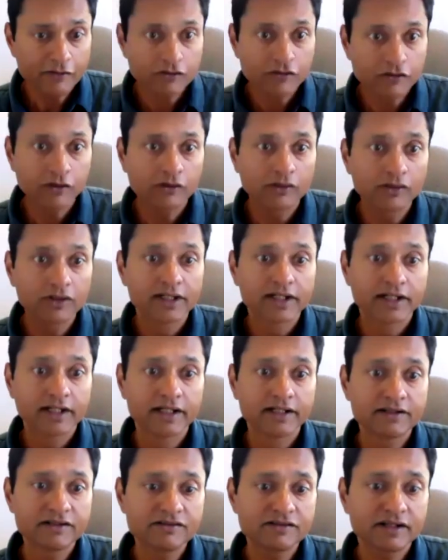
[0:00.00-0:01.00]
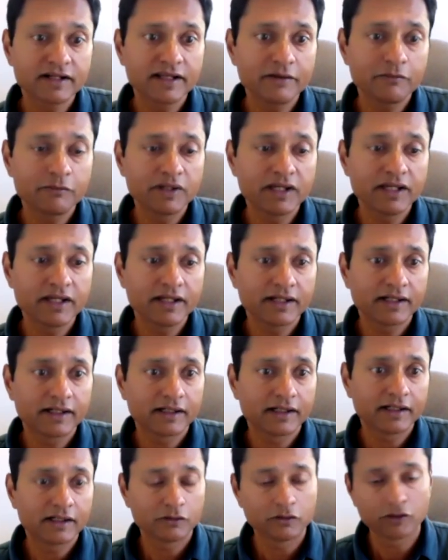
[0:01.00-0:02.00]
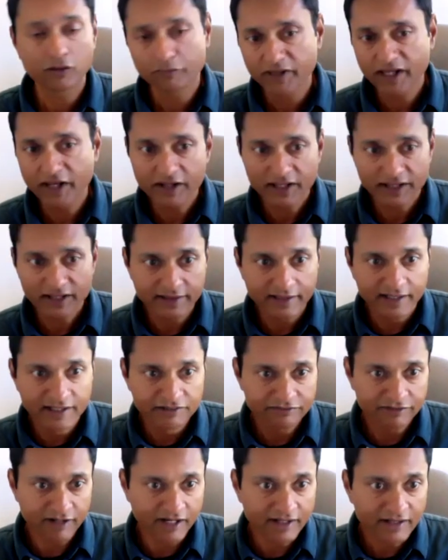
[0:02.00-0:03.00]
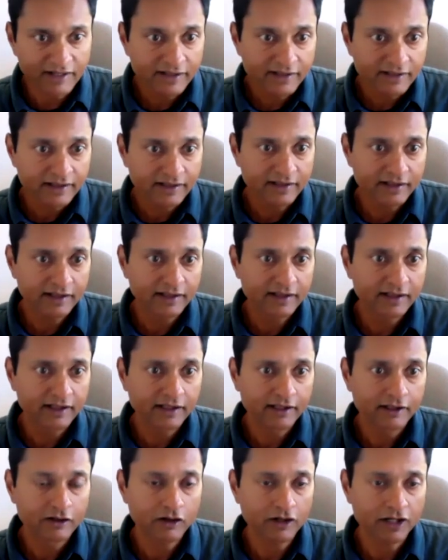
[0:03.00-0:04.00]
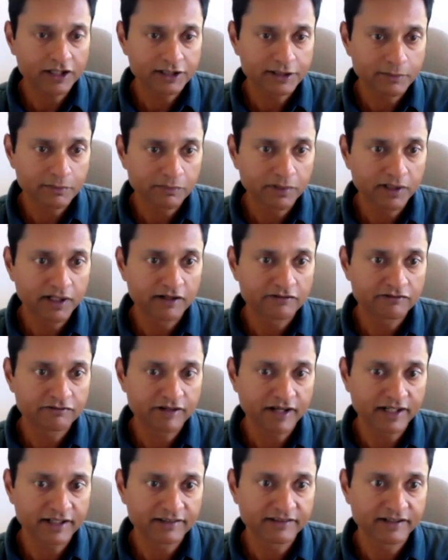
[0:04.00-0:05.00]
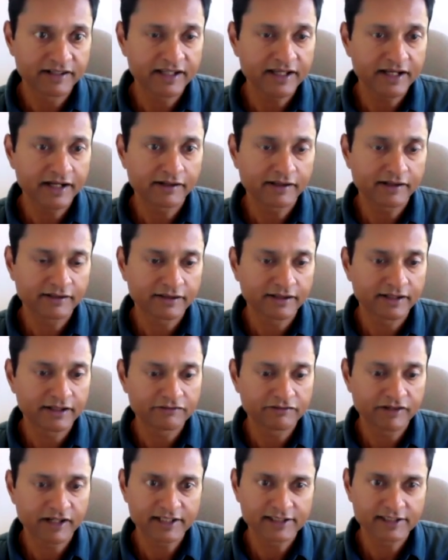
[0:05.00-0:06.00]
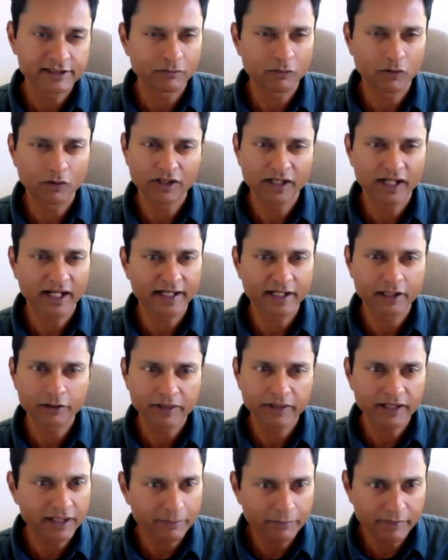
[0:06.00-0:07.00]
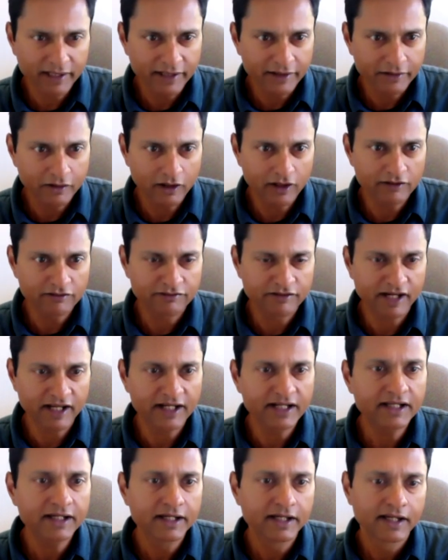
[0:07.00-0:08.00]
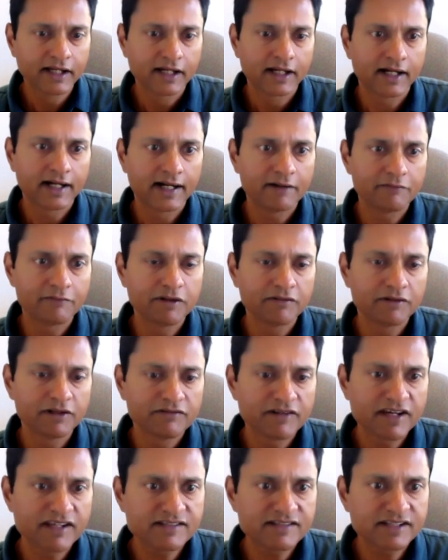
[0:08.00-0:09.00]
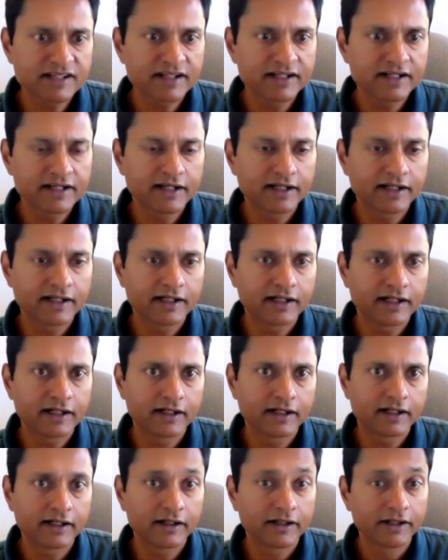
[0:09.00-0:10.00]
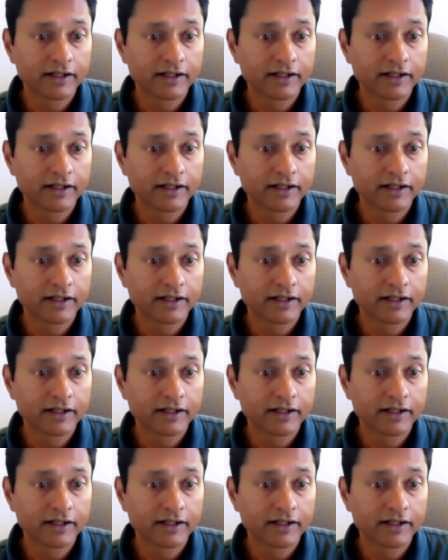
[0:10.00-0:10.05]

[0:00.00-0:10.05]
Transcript: So interestingly, we uh, we are on a third fund, uh, mm-hmm. Rocketship uh, Fund Three. Our third fund is about 120 million dollar fund. Uh, we've invested. Uh,